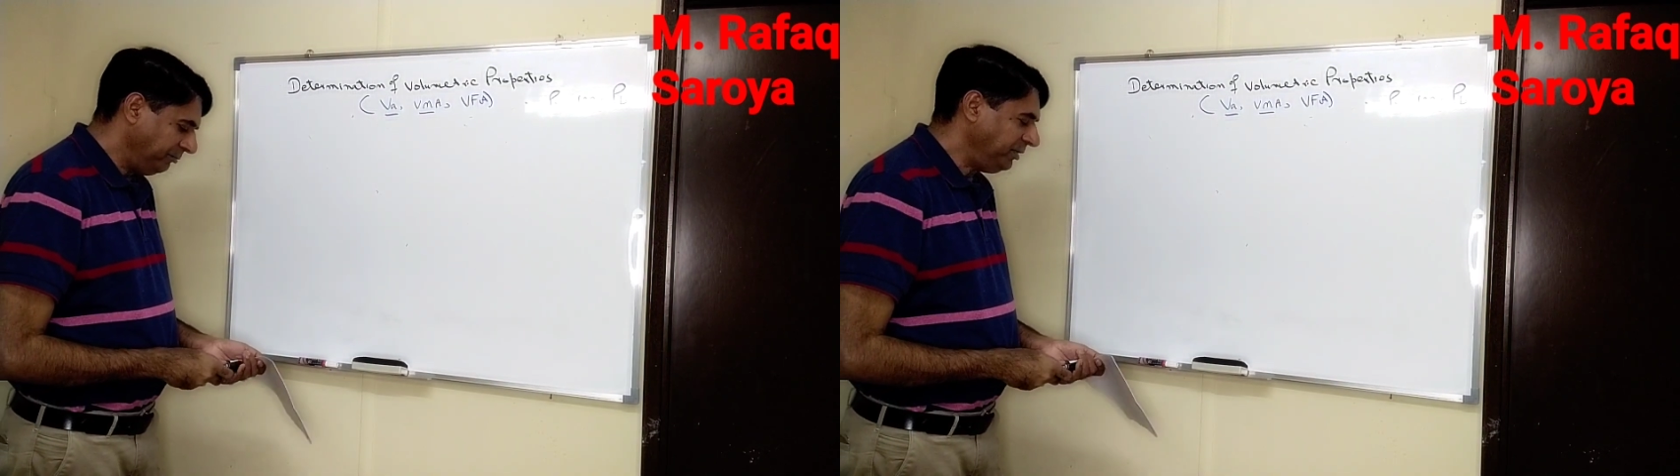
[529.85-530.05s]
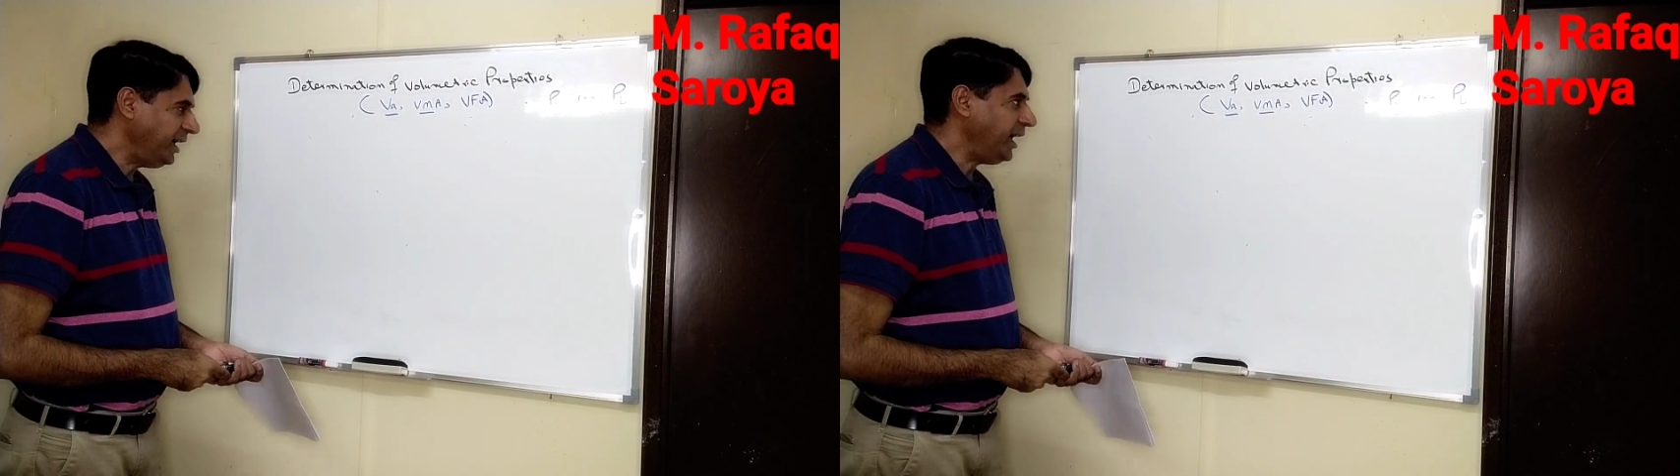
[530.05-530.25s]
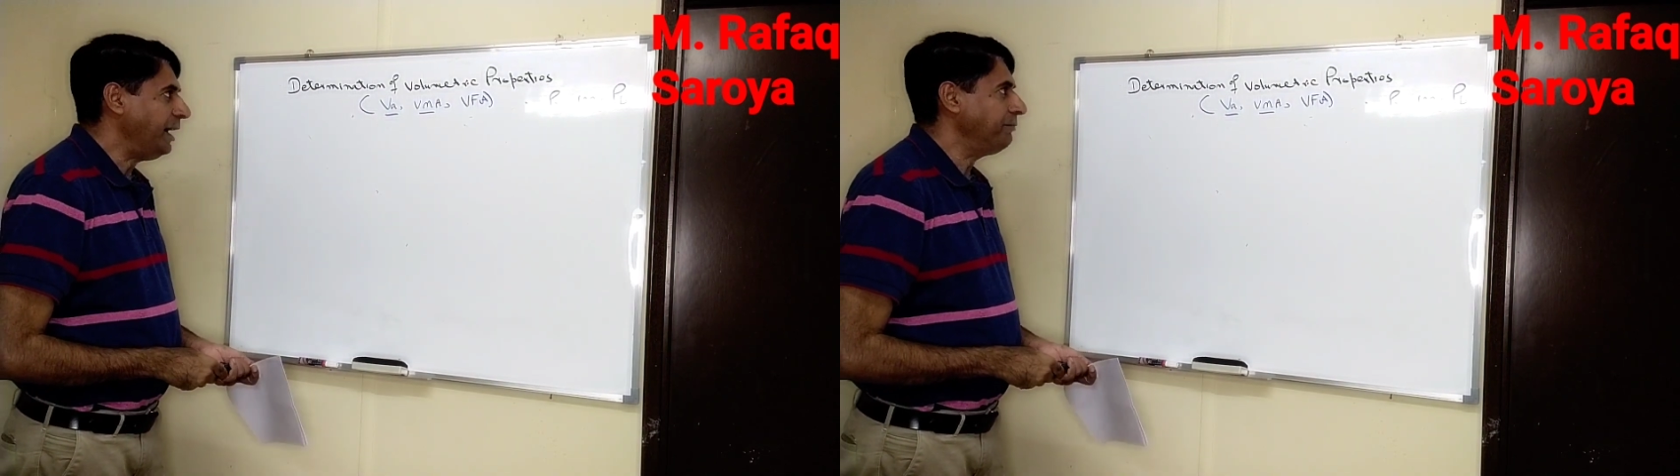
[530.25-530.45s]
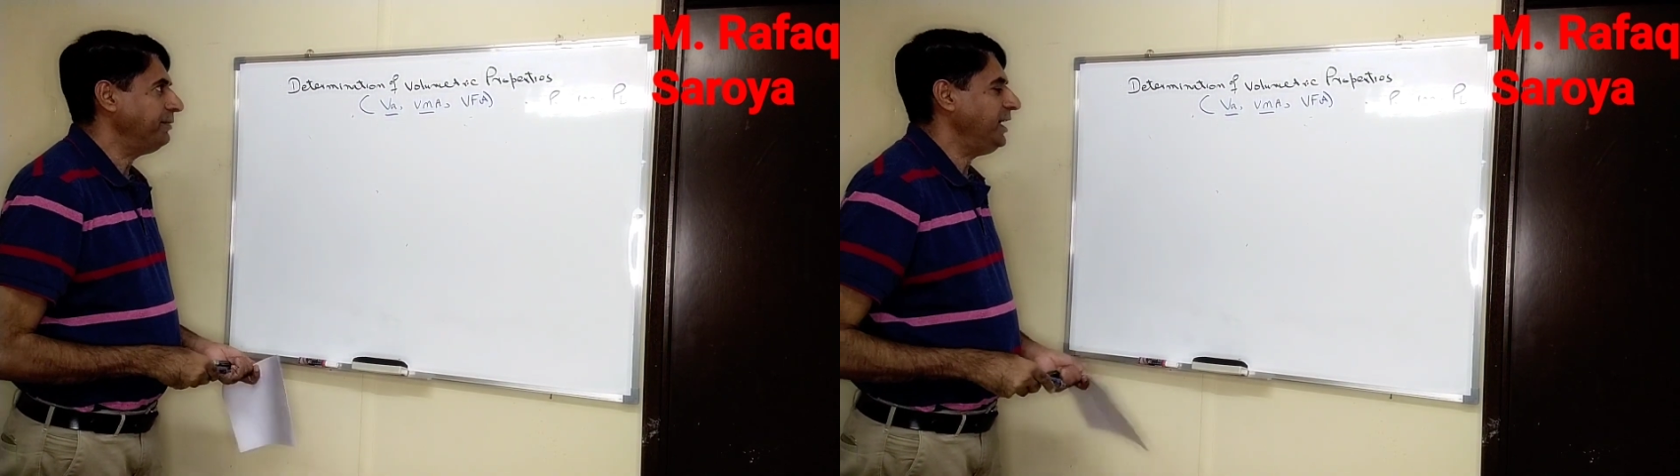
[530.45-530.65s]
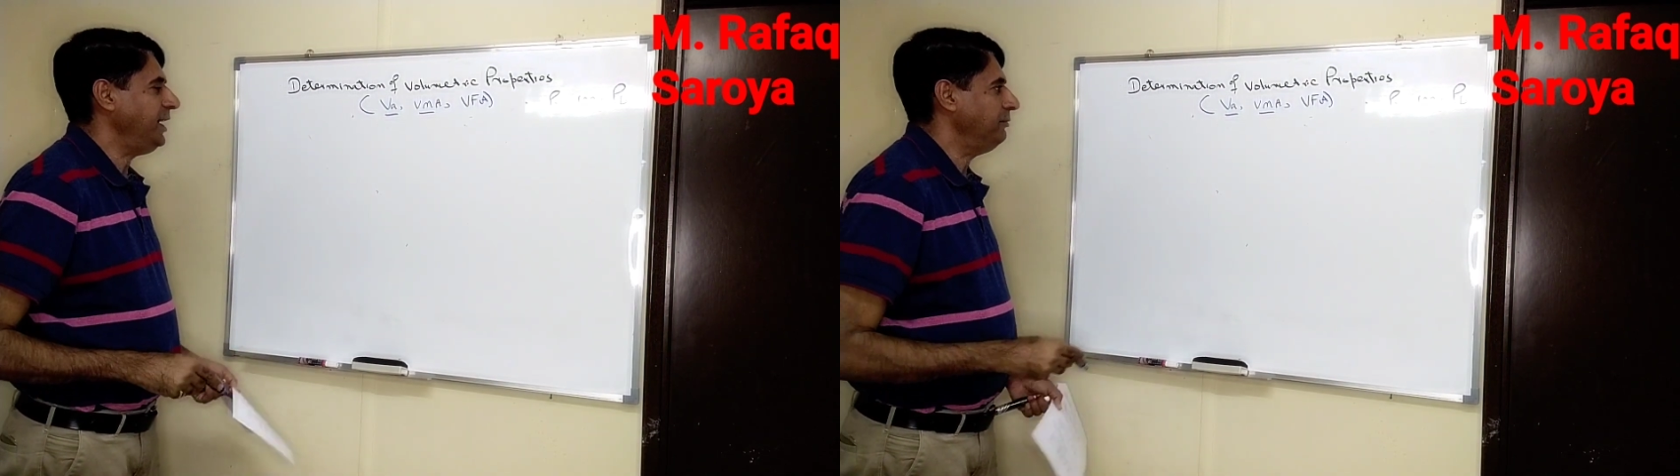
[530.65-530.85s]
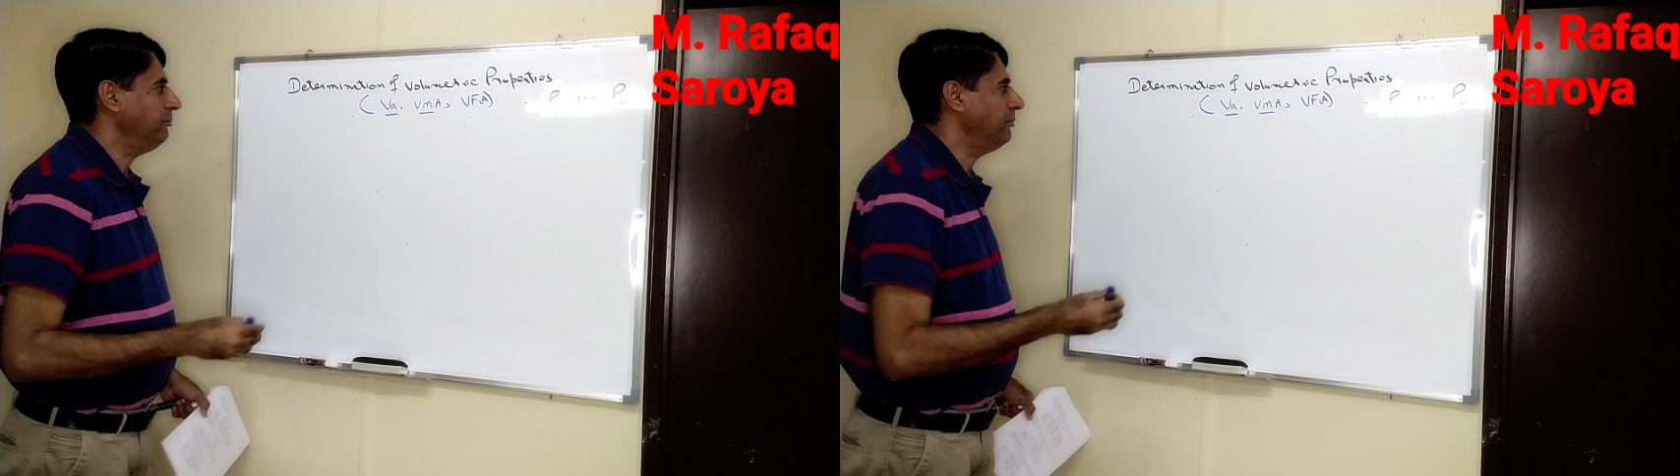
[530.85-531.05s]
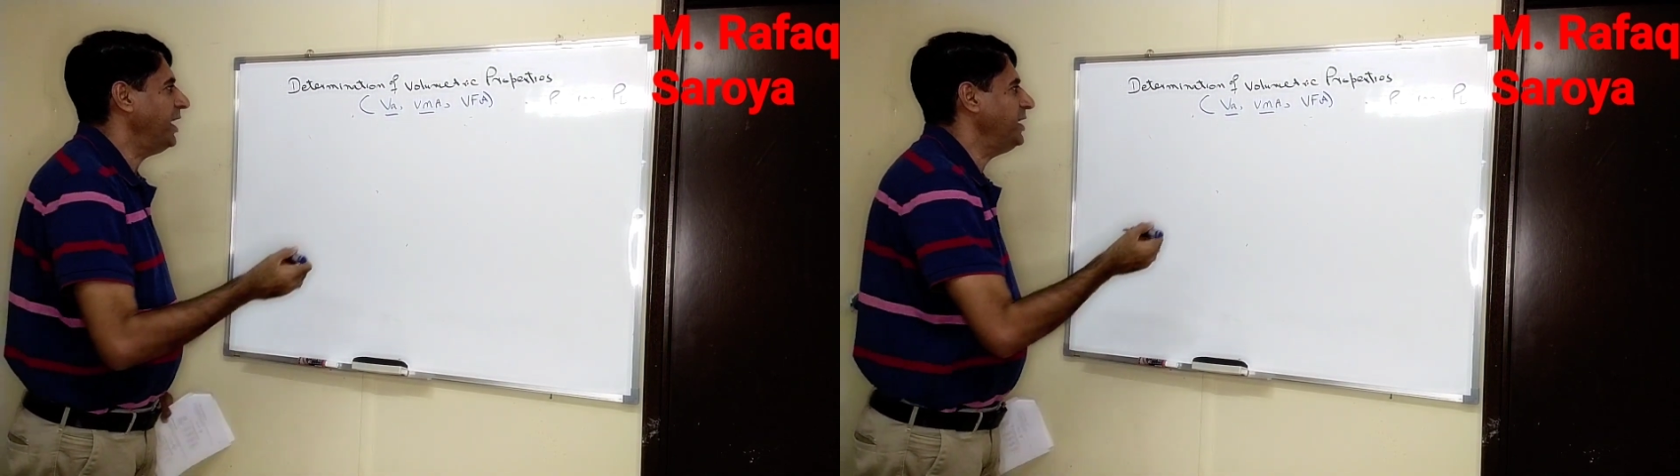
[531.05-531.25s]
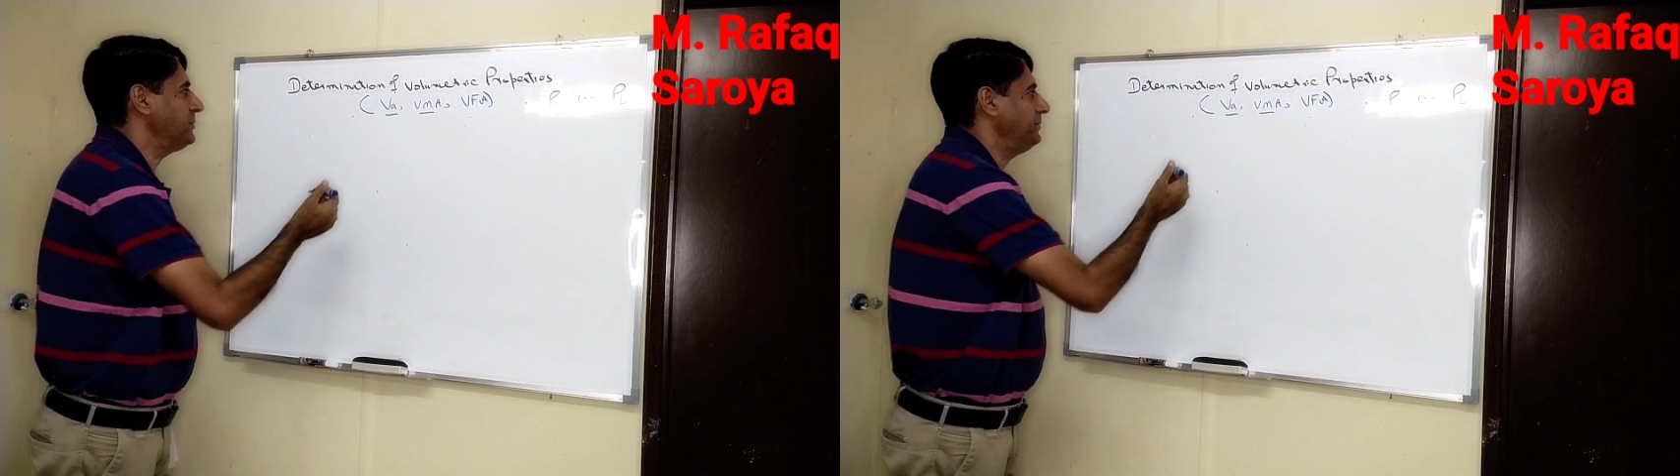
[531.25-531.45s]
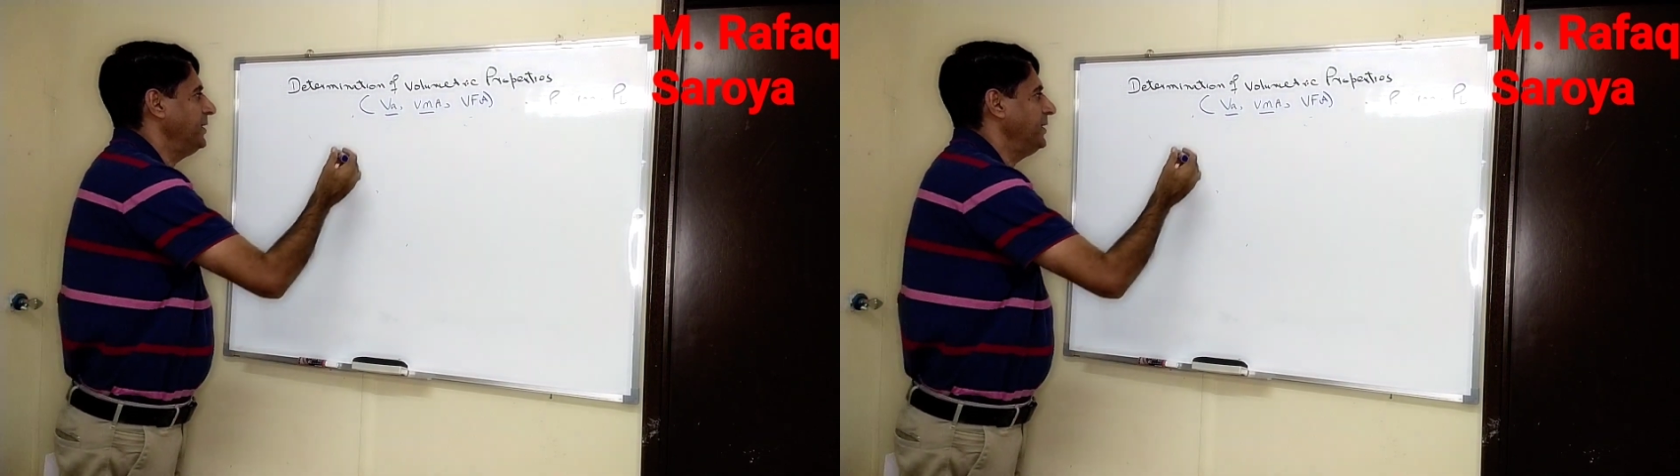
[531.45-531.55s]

VFA, voids